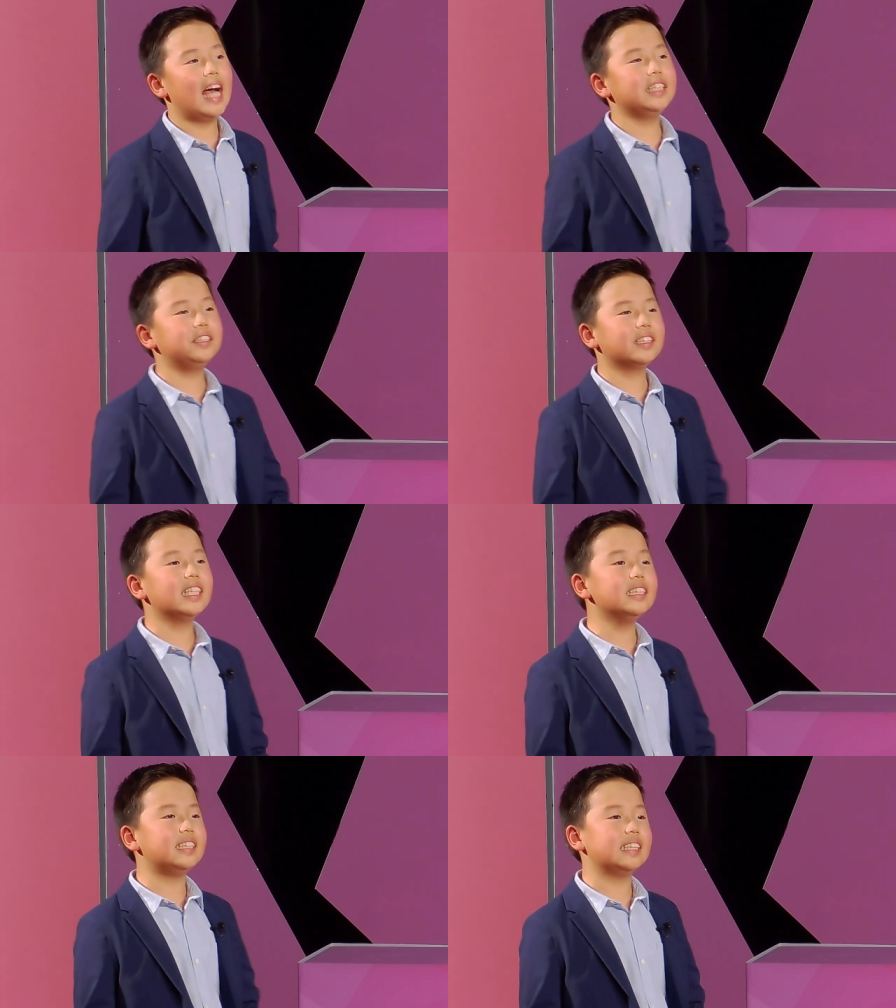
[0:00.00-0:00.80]
As you
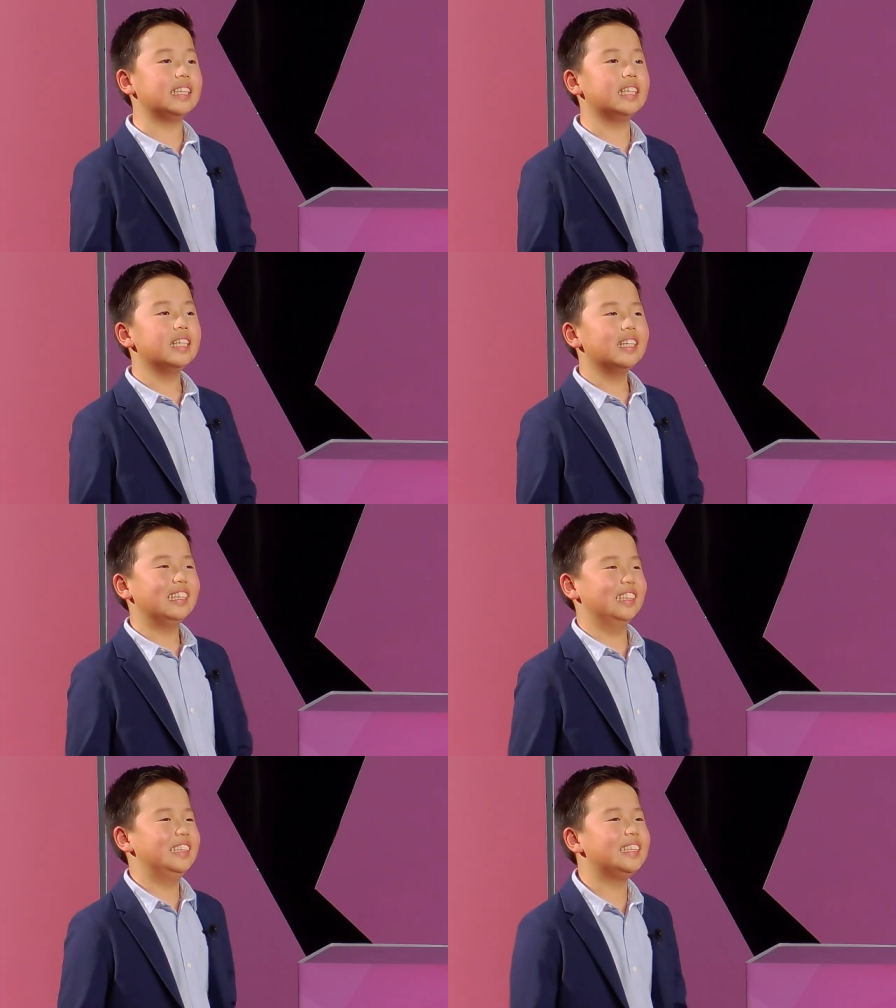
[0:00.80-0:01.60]
can see,
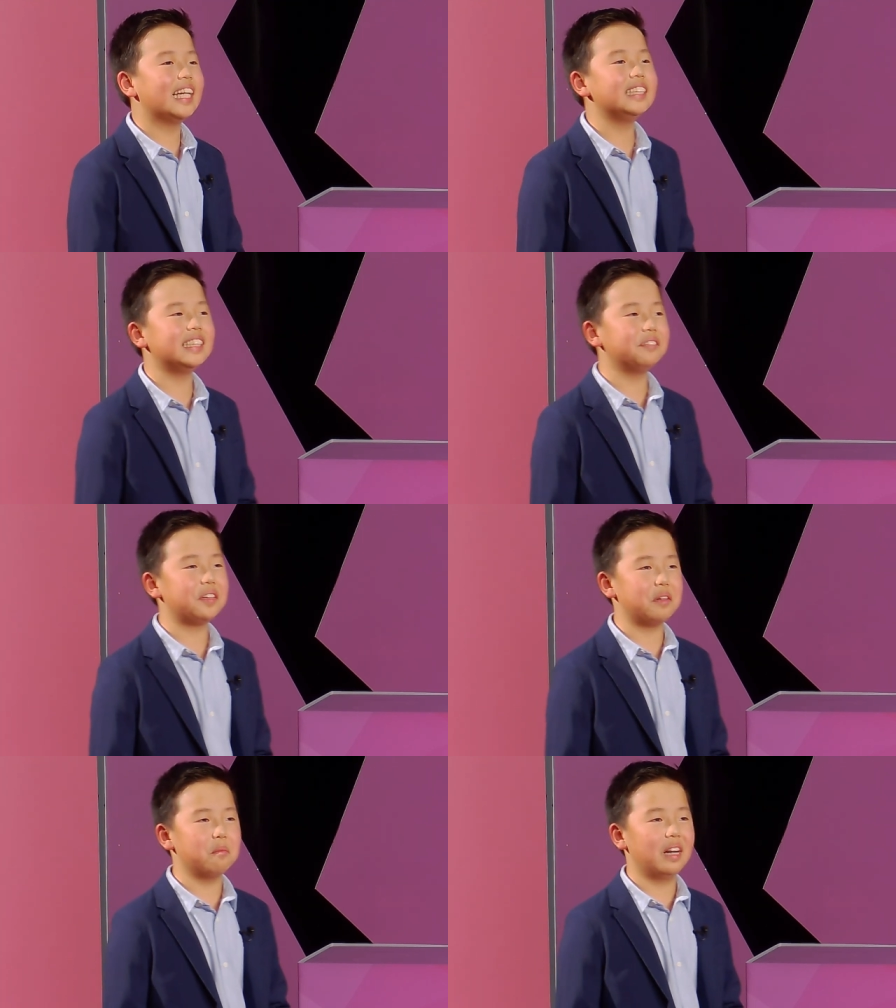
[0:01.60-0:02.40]
your sense
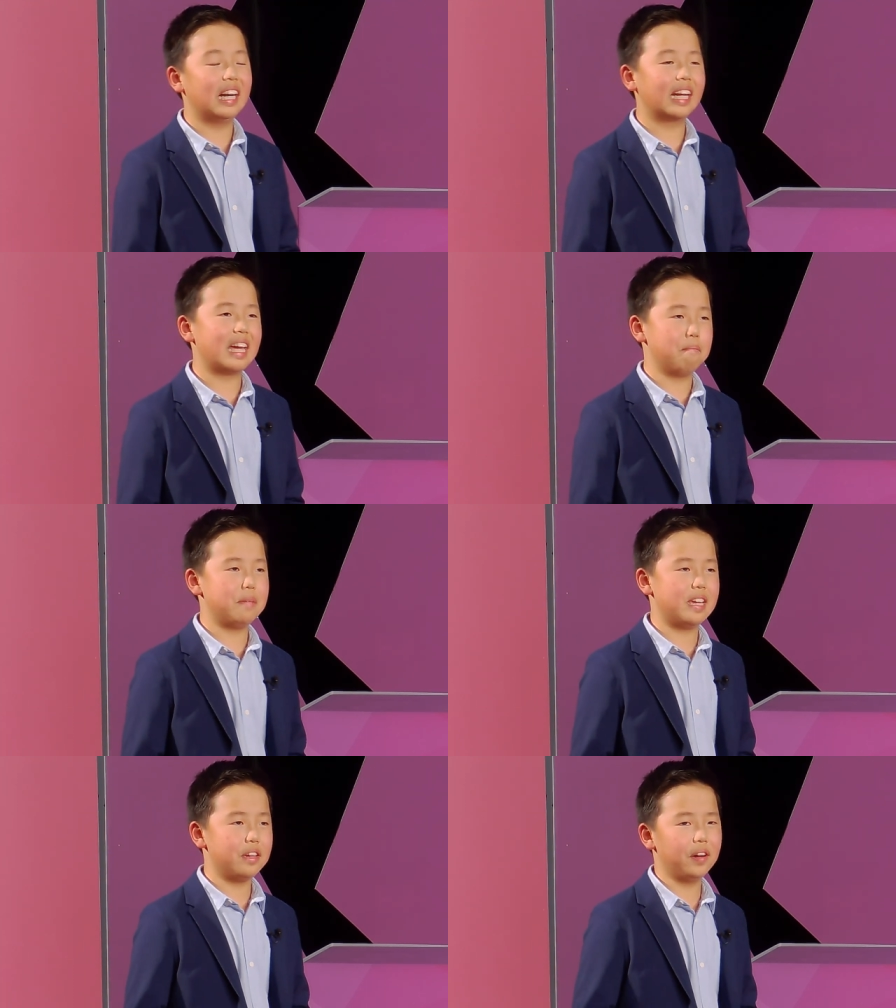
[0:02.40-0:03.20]
of humor can
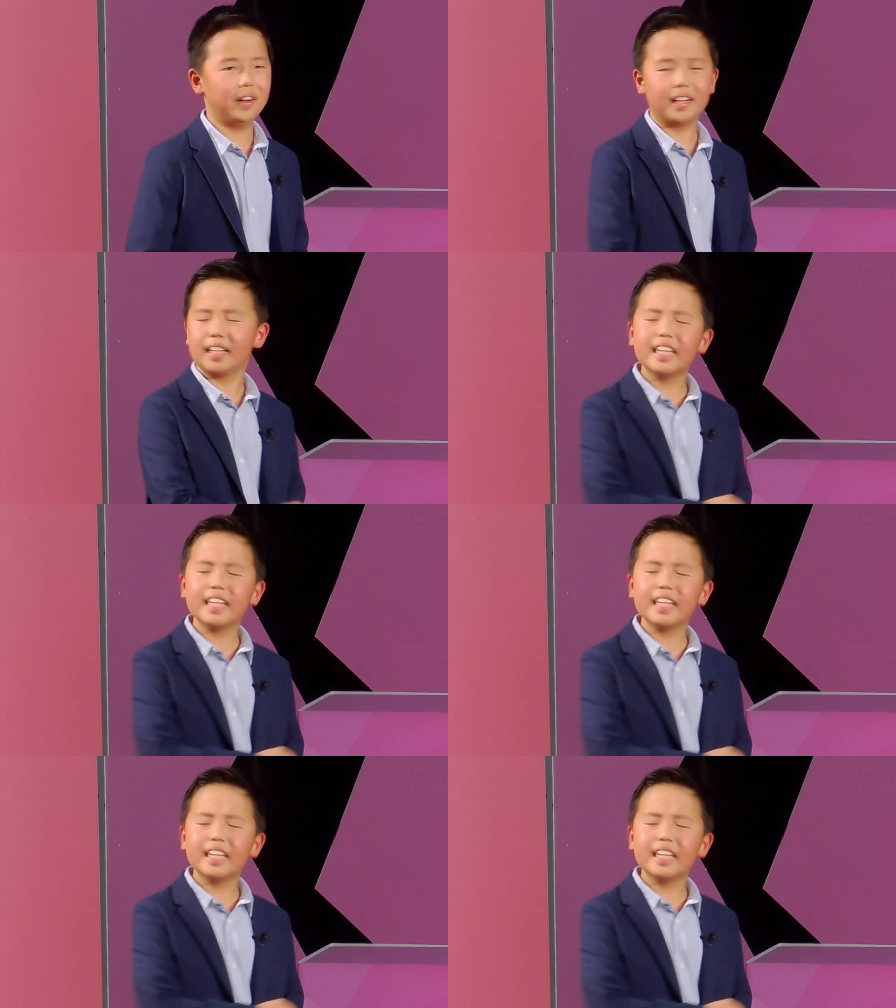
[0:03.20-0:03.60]
be your